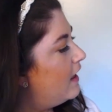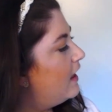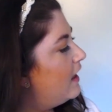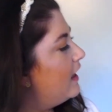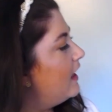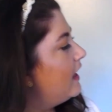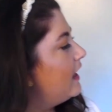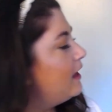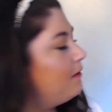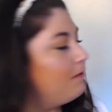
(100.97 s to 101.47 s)

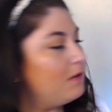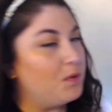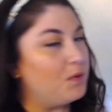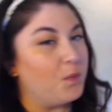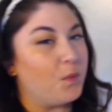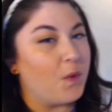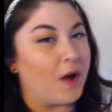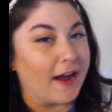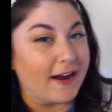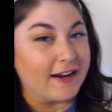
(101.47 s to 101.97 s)
He would
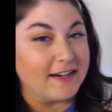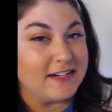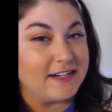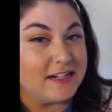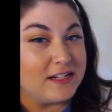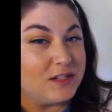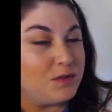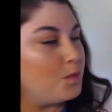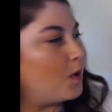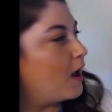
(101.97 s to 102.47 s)
wind
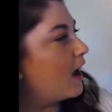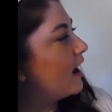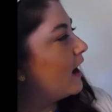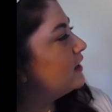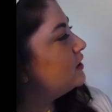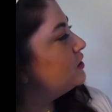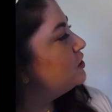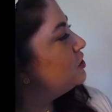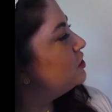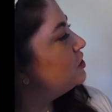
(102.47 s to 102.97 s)
his
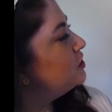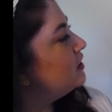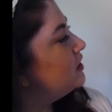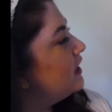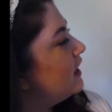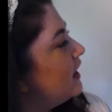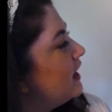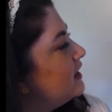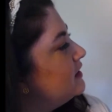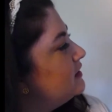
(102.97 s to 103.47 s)
watch
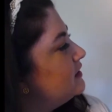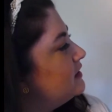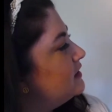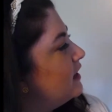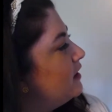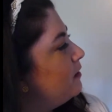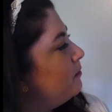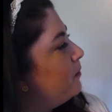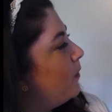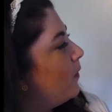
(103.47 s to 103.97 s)
and
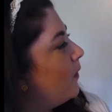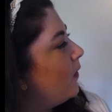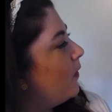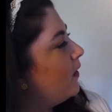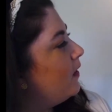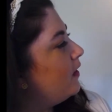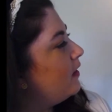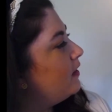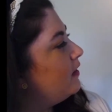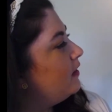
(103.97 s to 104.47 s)
set a
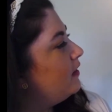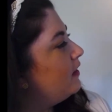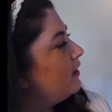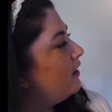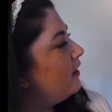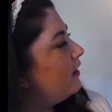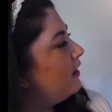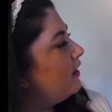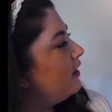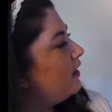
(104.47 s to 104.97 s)
bowl
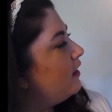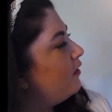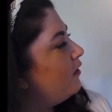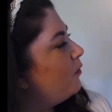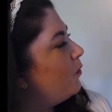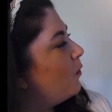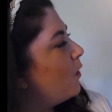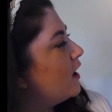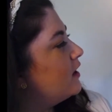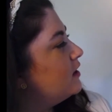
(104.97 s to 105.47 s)
of
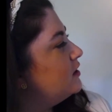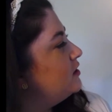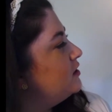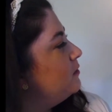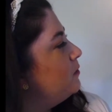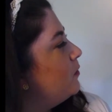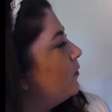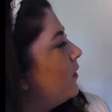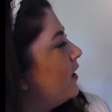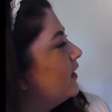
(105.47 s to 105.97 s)
water to
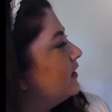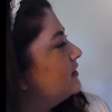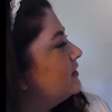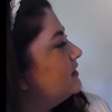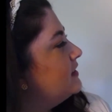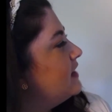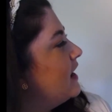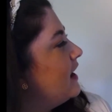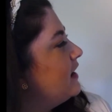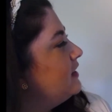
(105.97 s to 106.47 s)
boil,
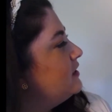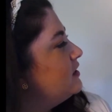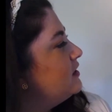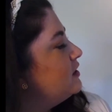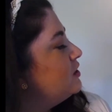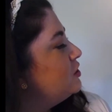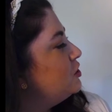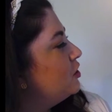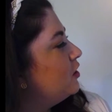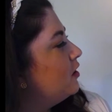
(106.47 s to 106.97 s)
saying to
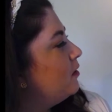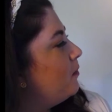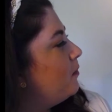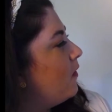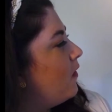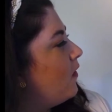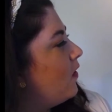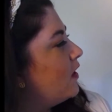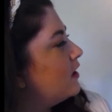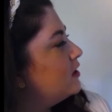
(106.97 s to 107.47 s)
the sugar
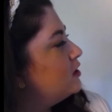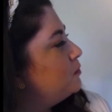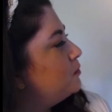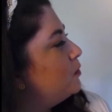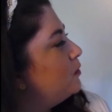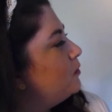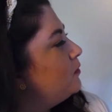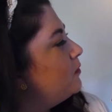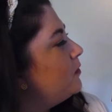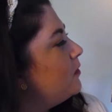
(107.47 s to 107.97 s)
bowl, "A
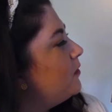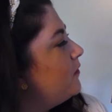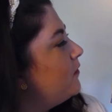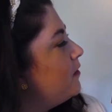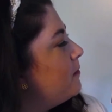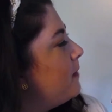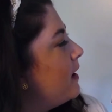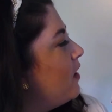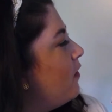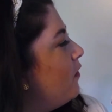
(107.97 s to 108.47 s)
spoonful
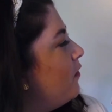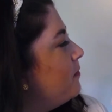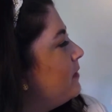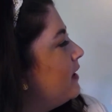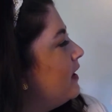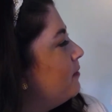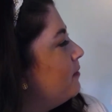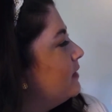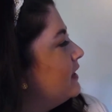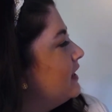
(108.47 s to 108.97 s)
for my
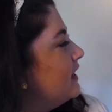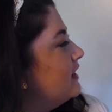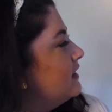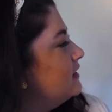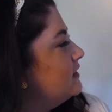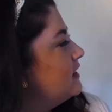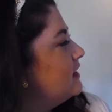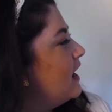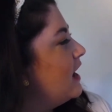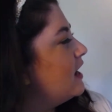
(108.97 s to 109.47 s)
oatmeal,
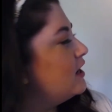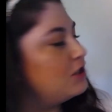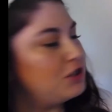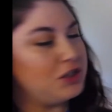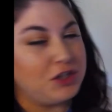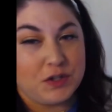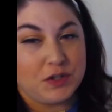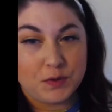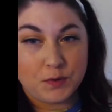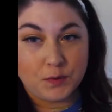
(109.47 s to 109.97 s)
please, and
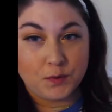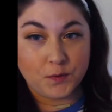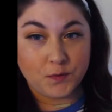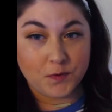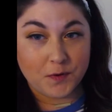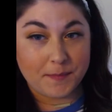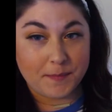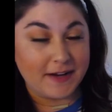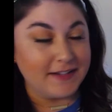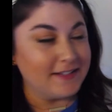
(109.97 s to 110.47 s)
2
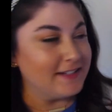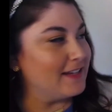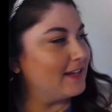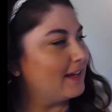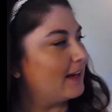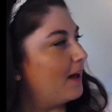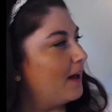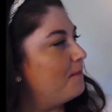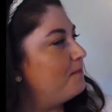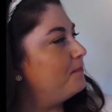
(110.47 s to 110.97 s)
for my
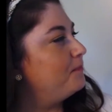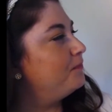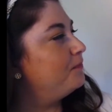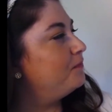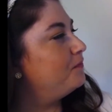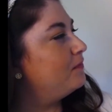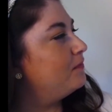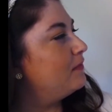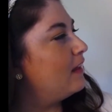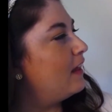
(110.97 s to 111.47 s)
teacup."
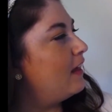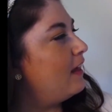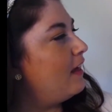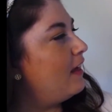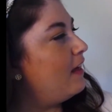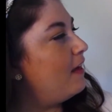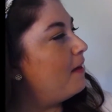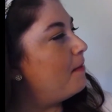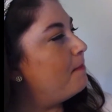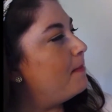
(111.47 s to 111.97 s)

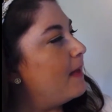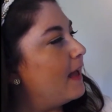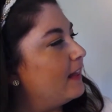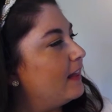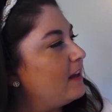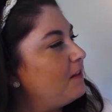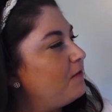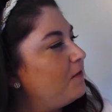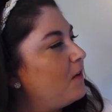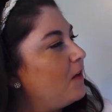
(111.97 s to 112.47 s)

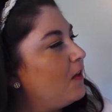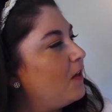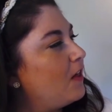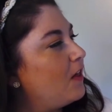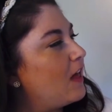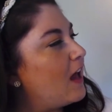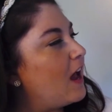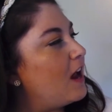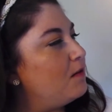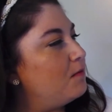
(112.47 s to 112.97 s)
Belly
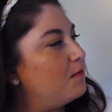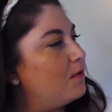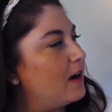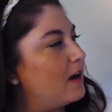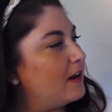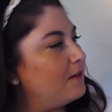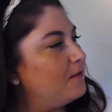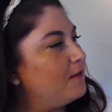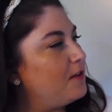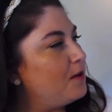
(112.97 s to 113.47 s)
full and
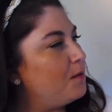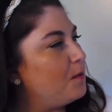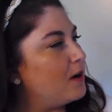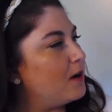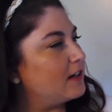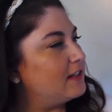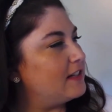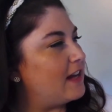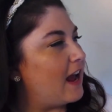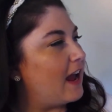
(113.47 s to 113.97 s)
ready for the
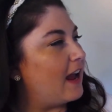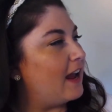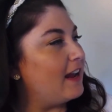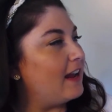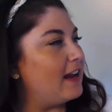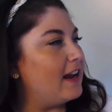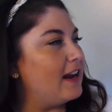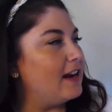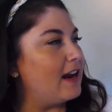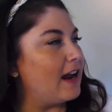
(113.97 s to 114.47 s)
workday,
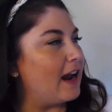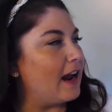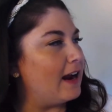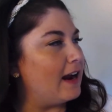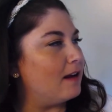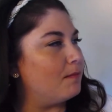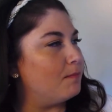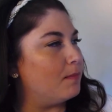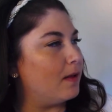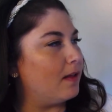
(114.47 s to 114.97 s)
he'd
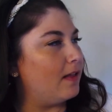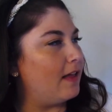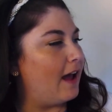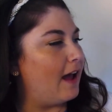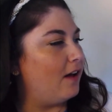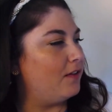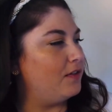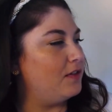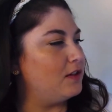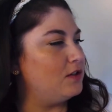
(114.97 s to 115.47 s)
amble
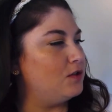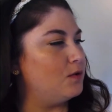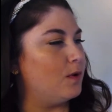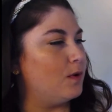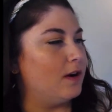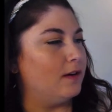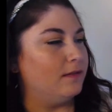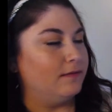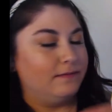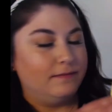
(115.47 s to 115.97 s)
out the
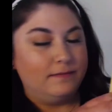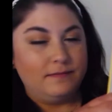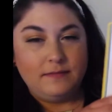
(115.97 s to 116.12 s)
door.